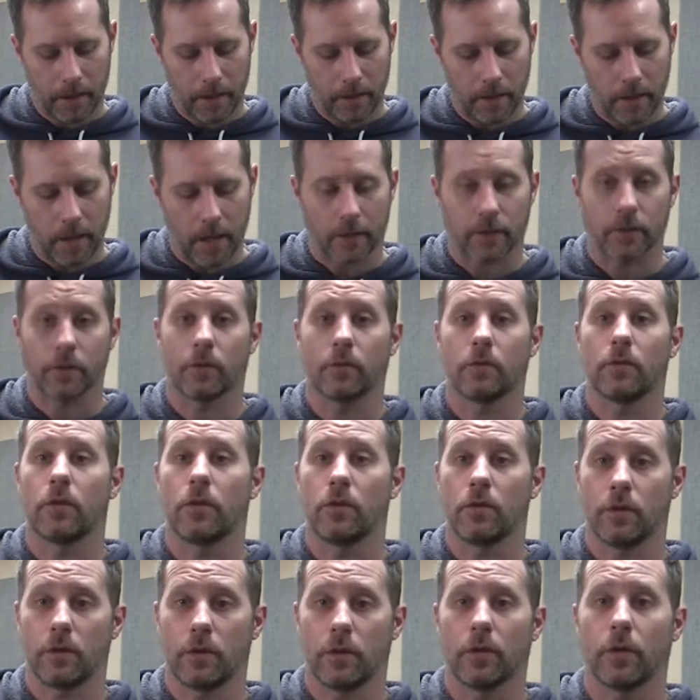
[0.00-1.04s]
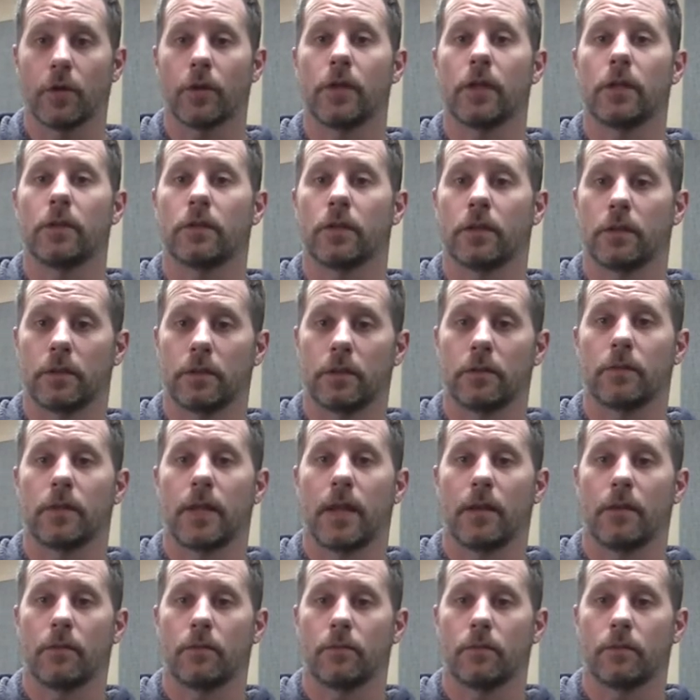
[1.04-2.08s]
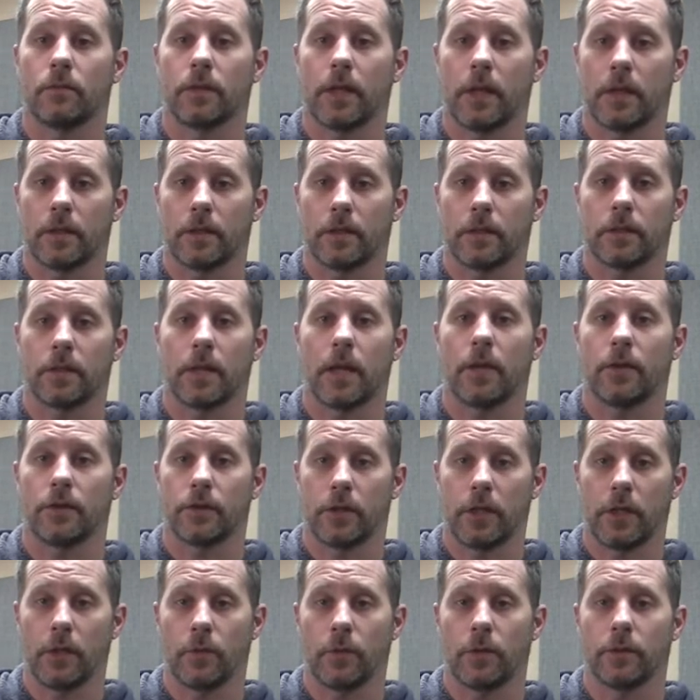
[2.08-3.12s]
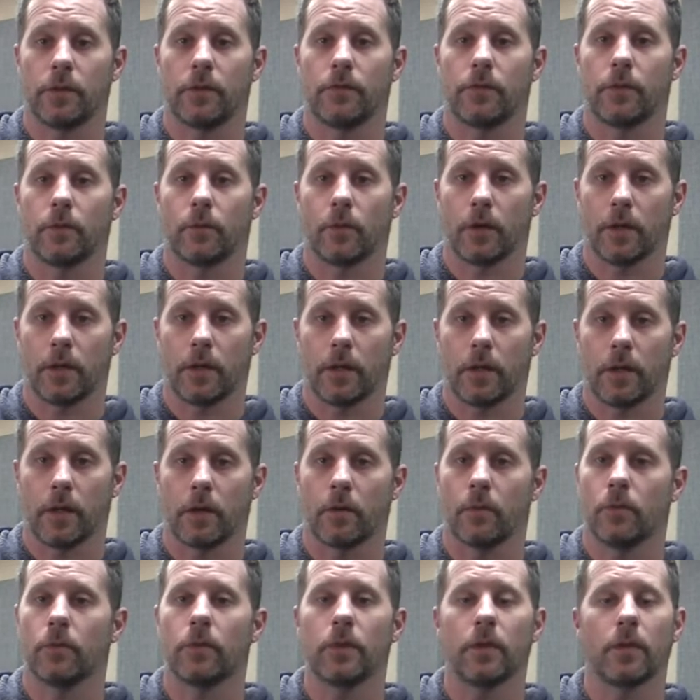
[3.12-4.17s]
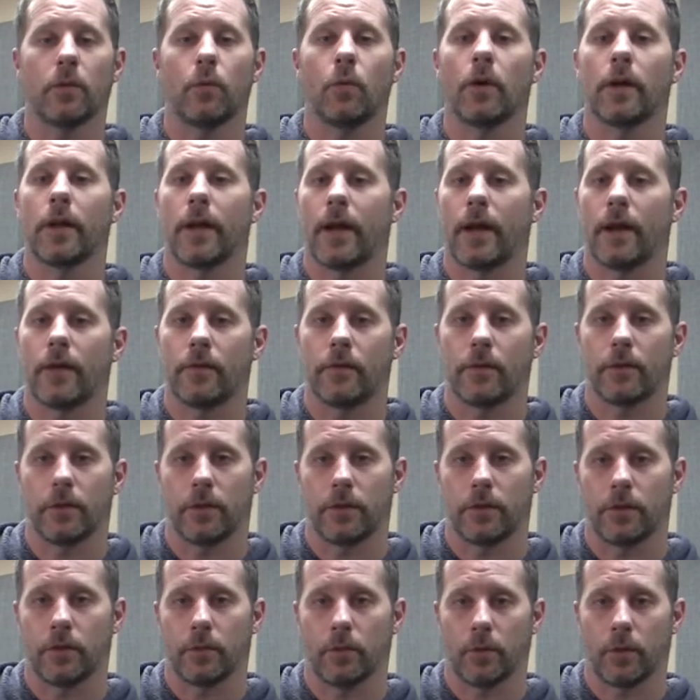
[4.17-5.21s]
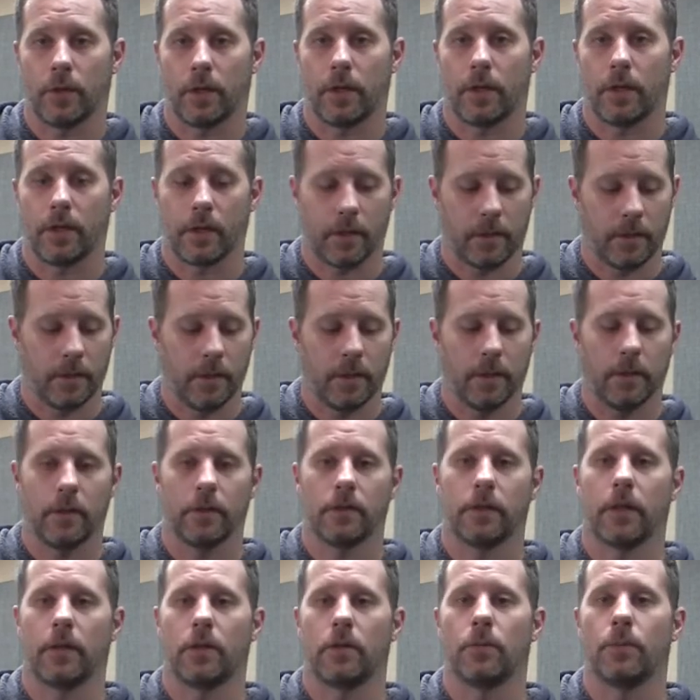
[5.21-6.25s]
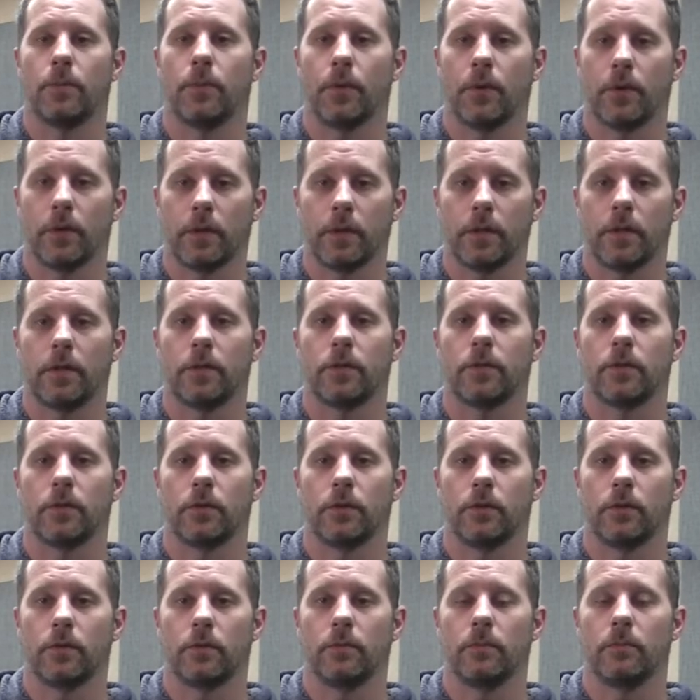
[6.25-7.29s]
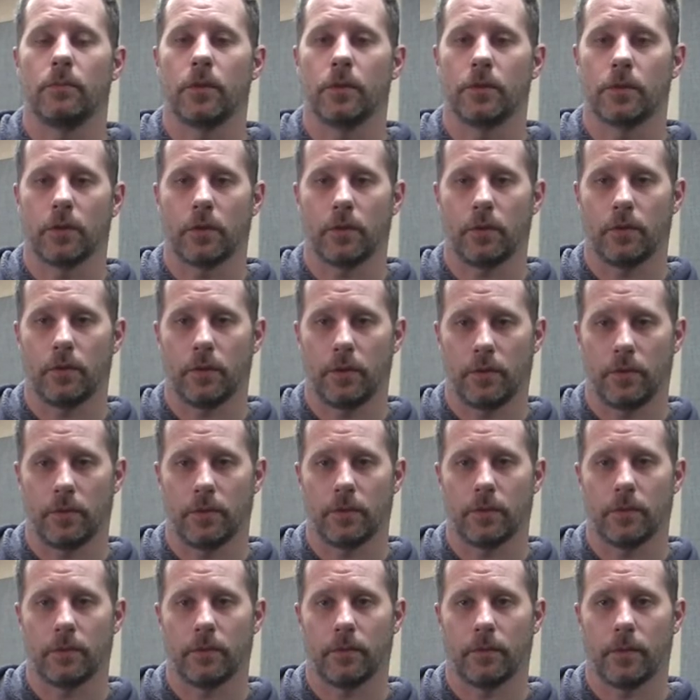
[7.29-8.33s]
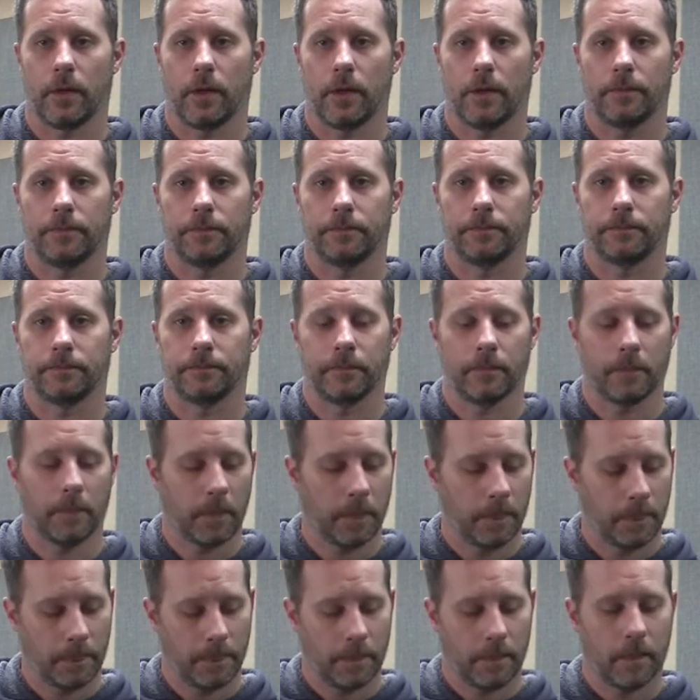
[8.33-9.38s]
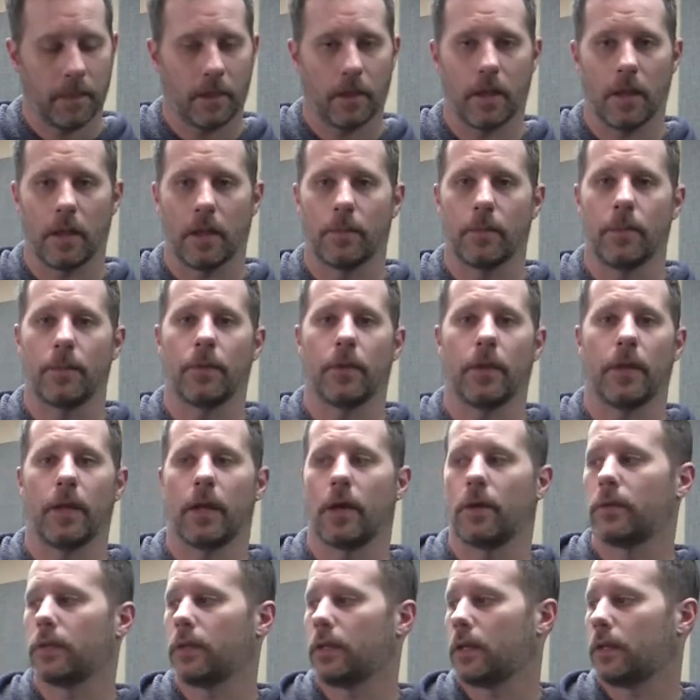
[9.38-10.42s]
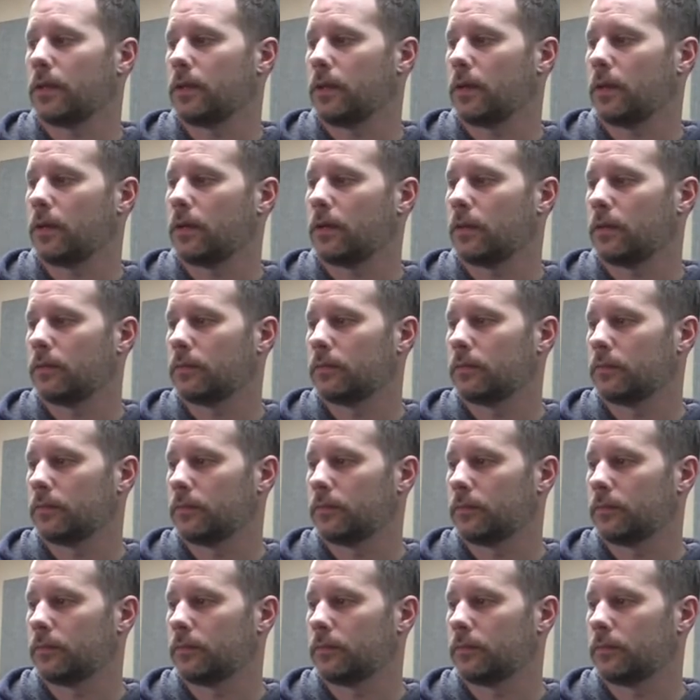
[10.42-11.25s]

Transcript: Yeah, so you learning to take a scale sequence if you're working on, or really whatever it is you're working on, is that you put it into musical use, right? Okay, let me play out again here and